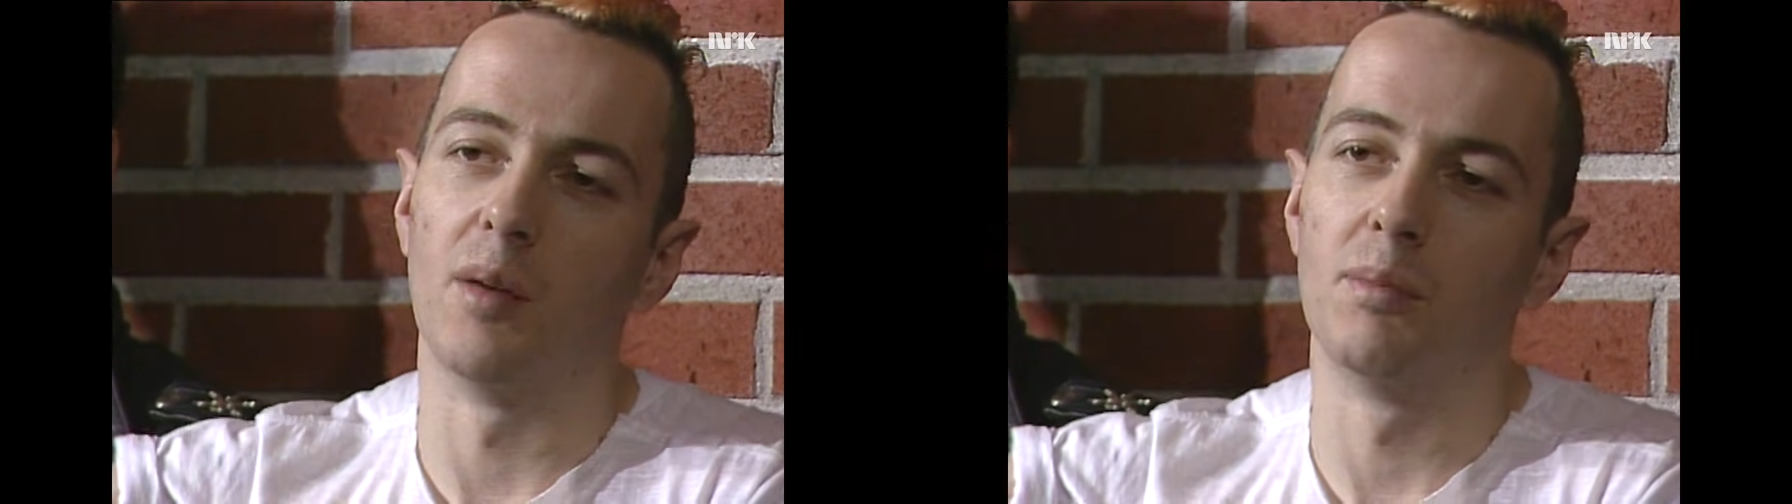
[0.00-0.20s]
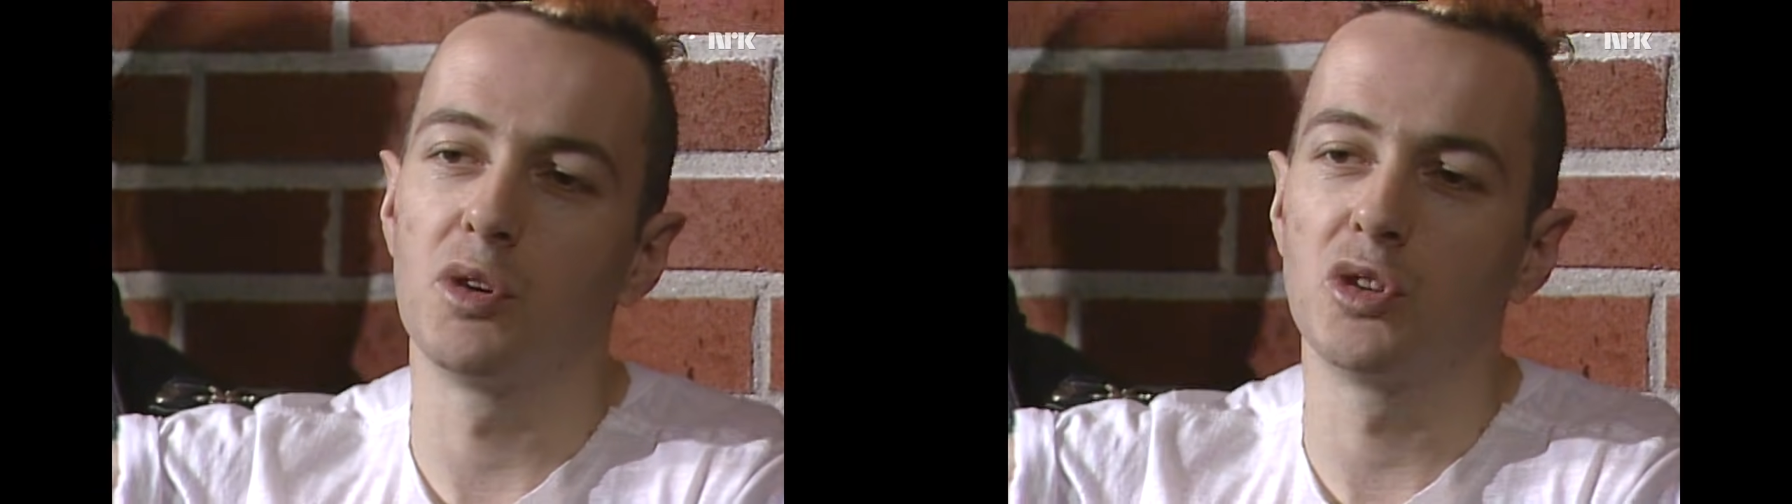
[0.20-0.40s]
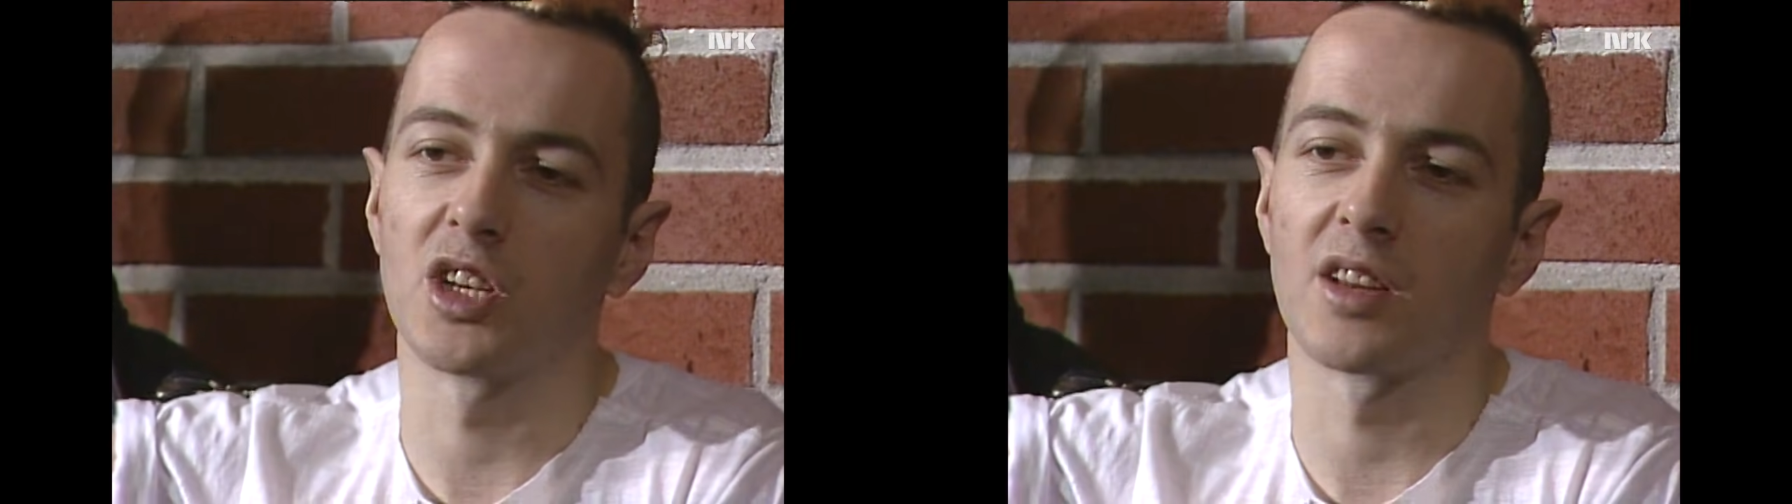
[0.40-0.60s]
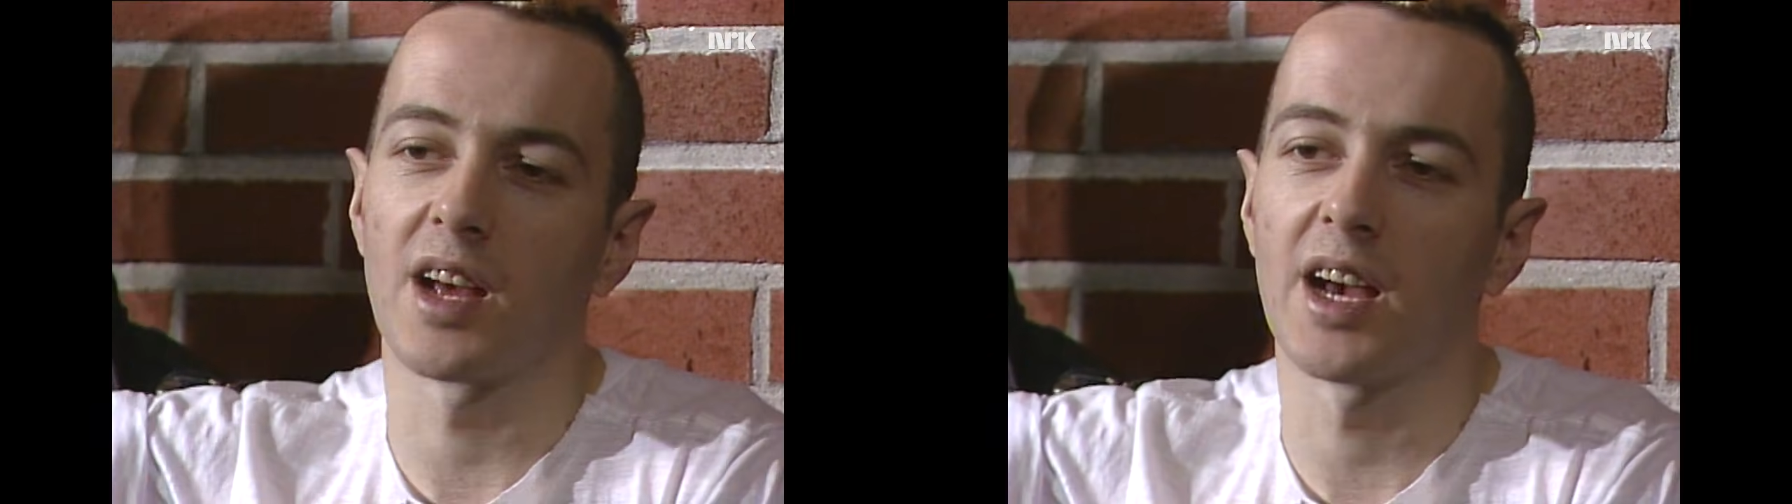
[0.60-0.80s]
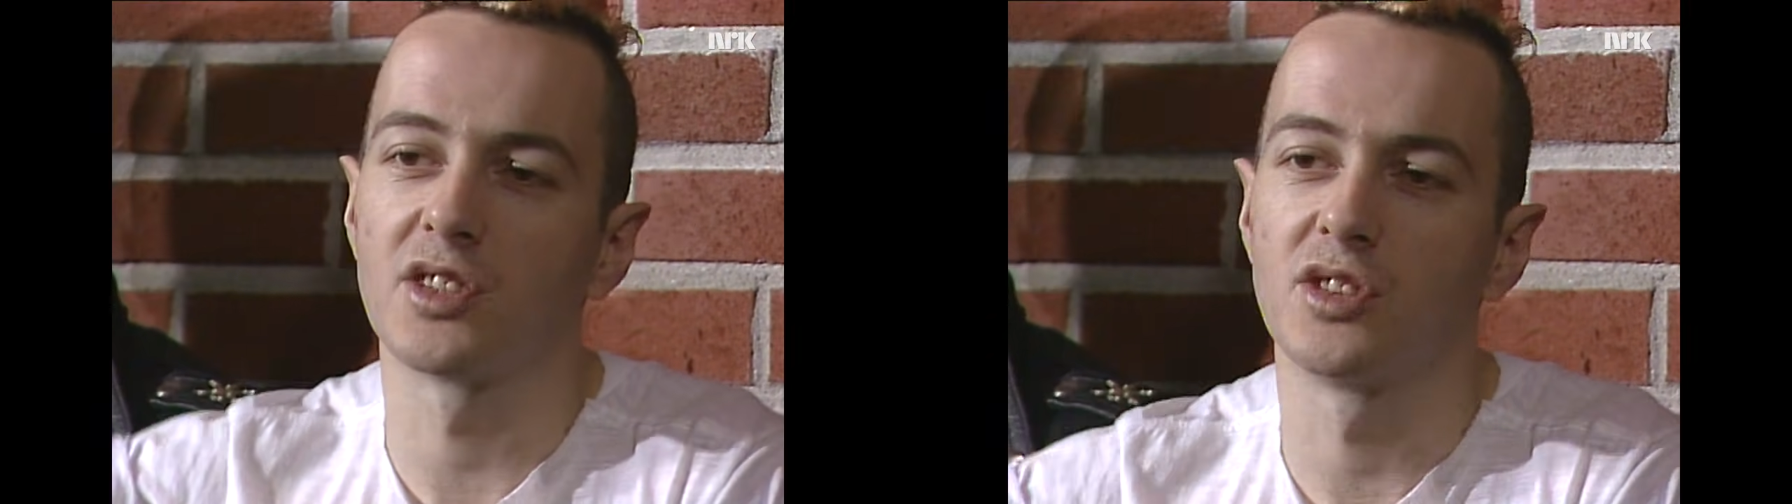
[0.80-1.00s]
music that
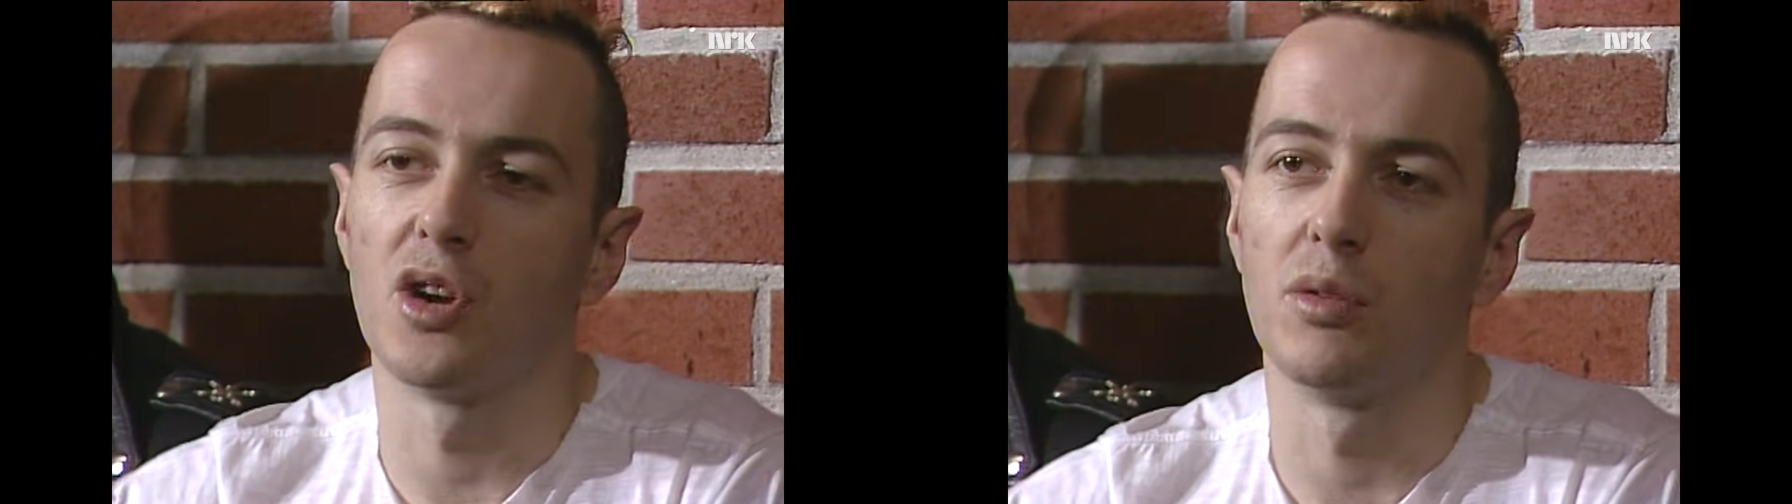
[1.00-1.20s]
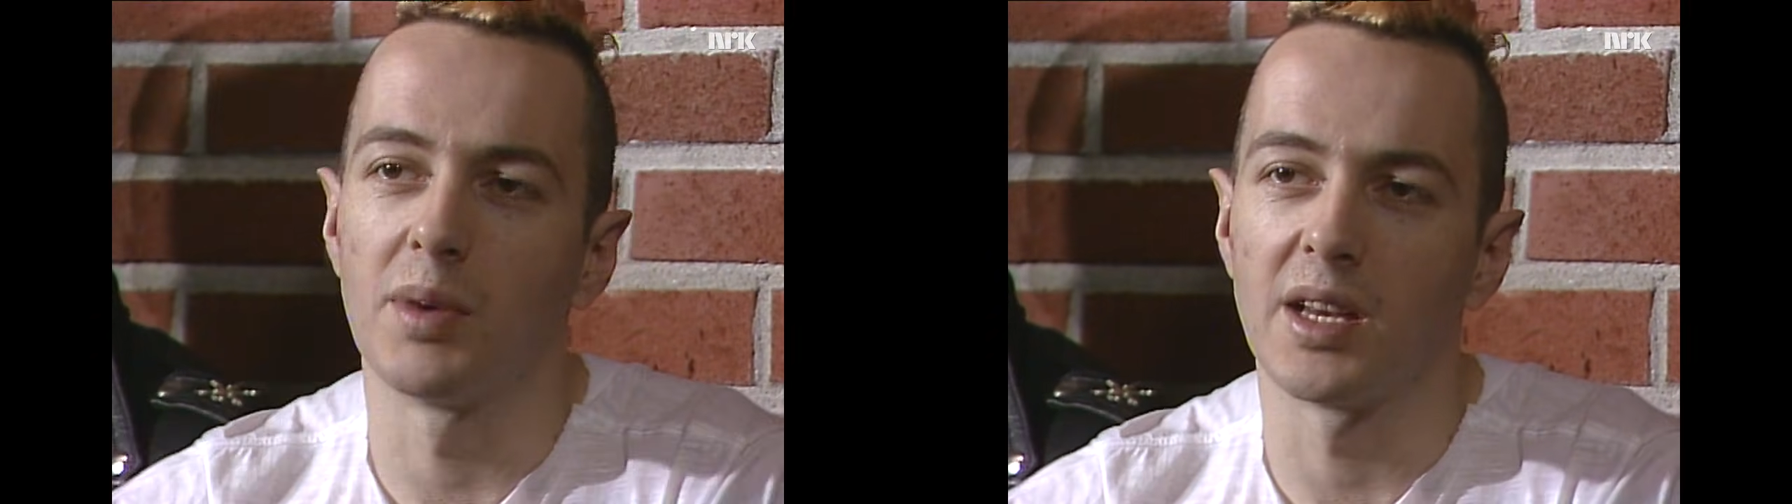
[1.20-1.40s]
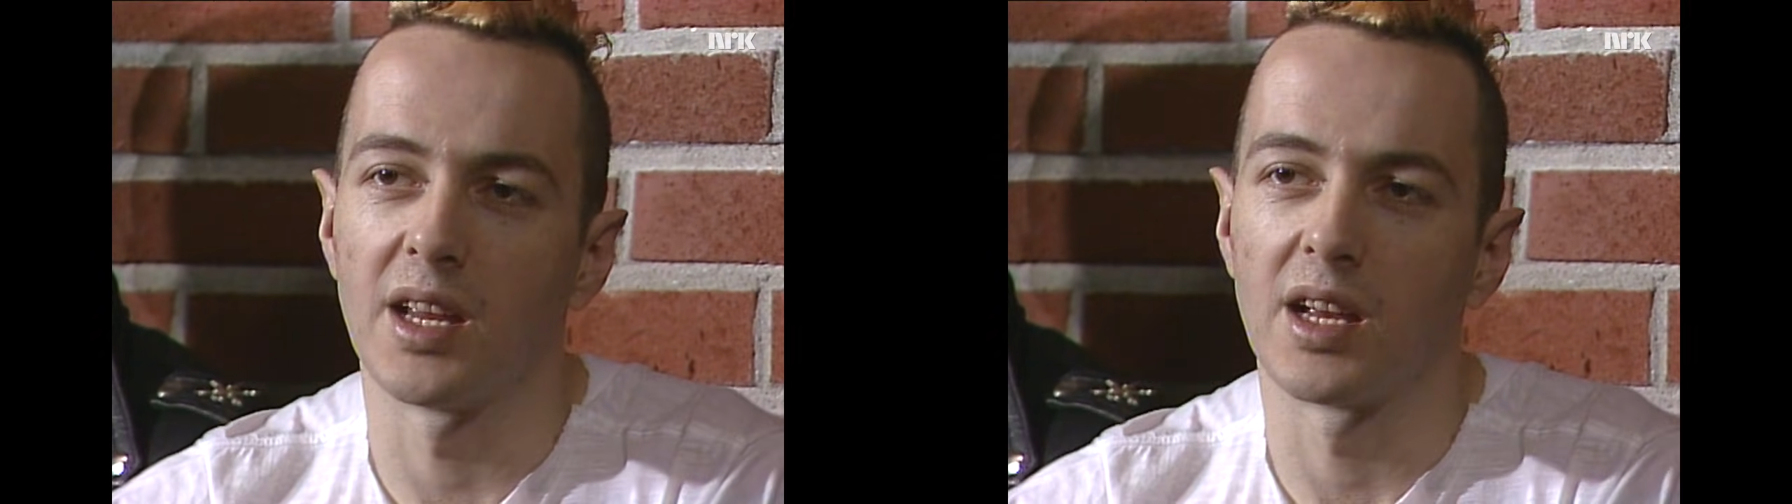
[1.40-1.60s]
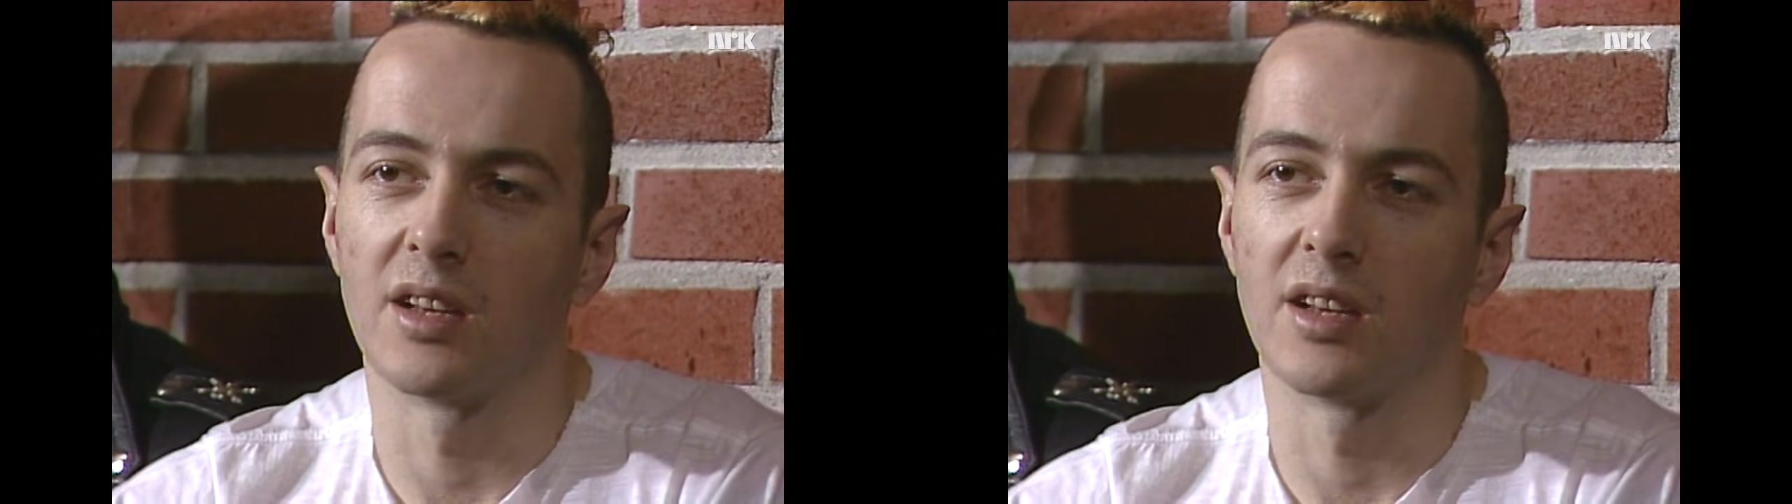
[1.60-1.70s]
has no meaning,